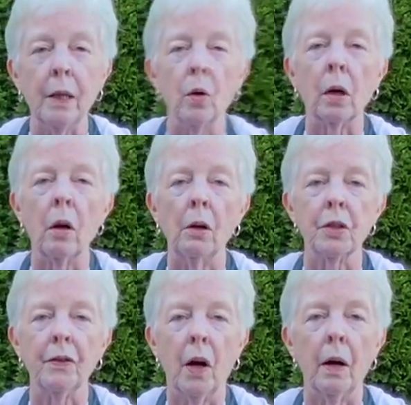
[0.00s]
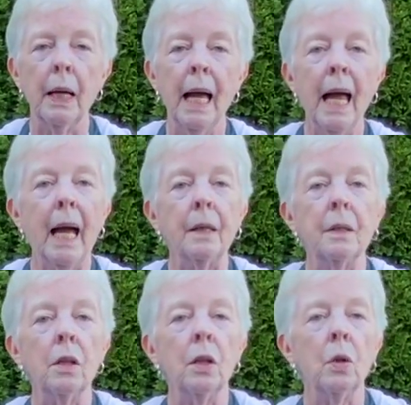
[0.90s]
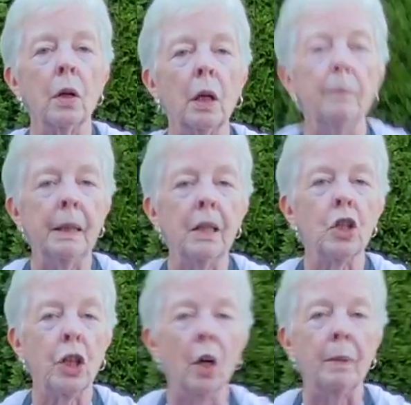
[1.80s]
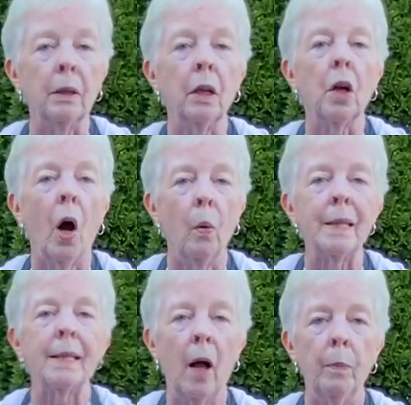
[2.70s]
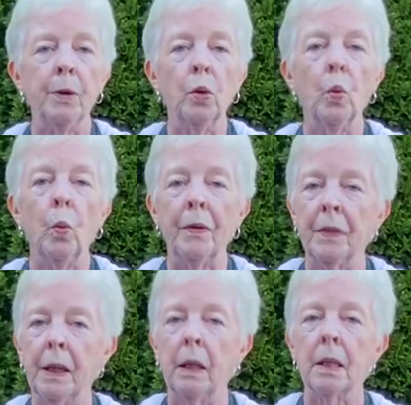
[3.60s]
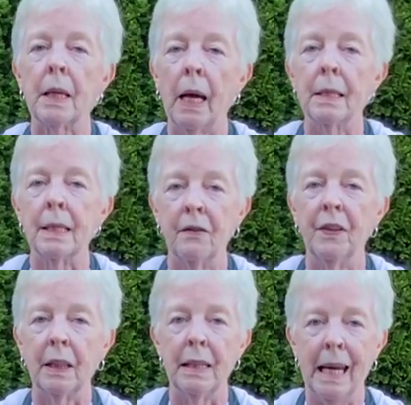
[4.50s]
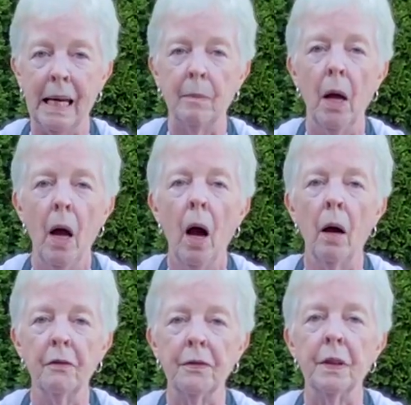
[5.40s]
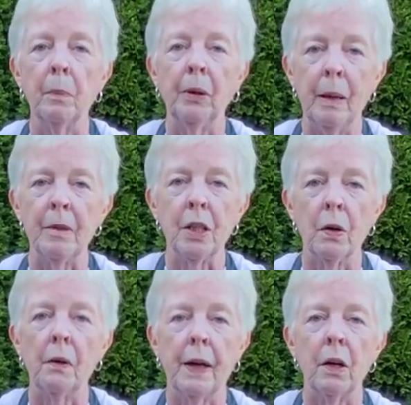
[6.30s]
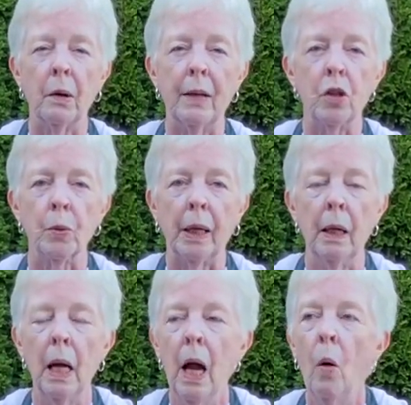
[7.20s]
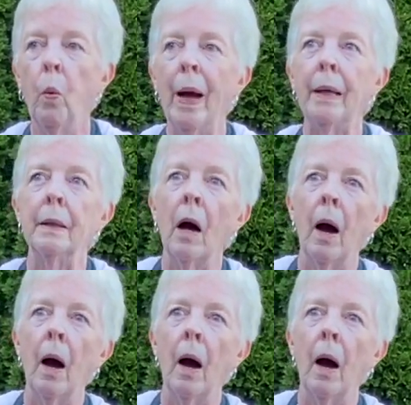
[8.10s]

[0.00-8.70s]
or cultivar. And your committee chairman can always help you with the scientific name of the plant material that you're entering. When